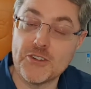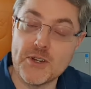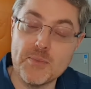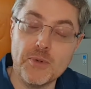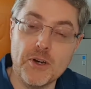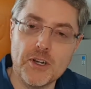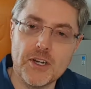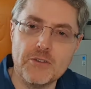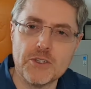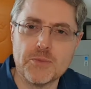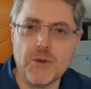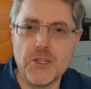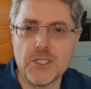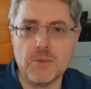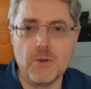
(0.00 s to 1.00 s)
body
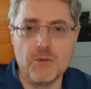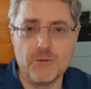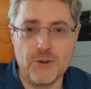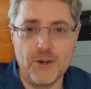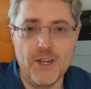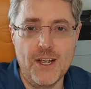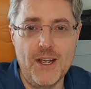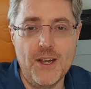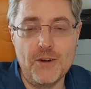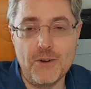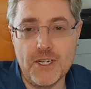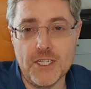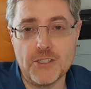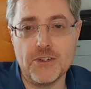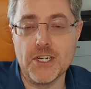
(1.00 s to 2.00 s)
responsible for
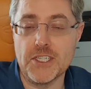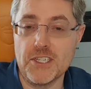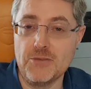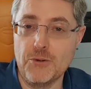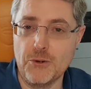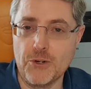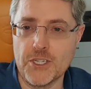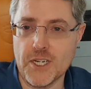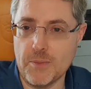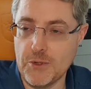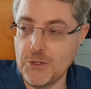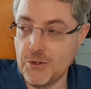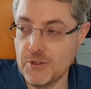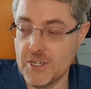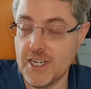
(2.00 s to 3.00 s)
registration of ownership in
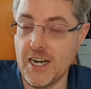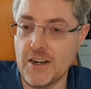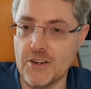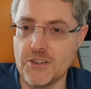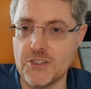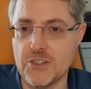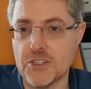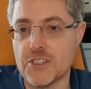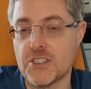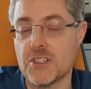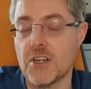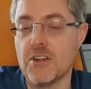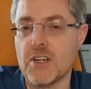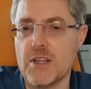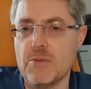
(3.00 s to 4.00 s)
Northern Ireland just
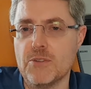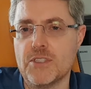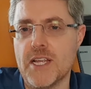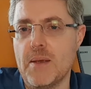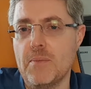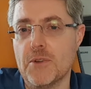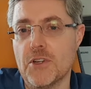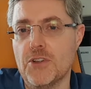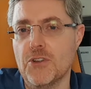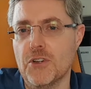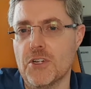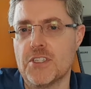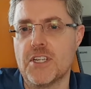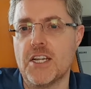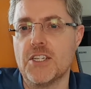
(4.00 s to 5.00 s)
suddenly was deemed
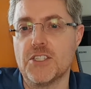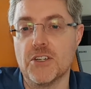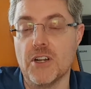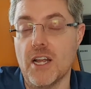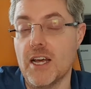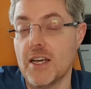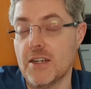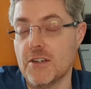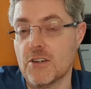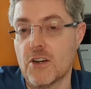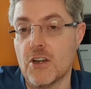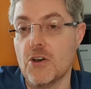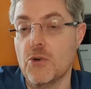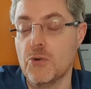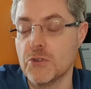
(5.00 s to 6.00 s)
non-essential and
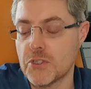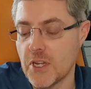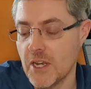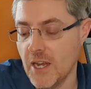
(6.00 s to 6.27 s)
closed.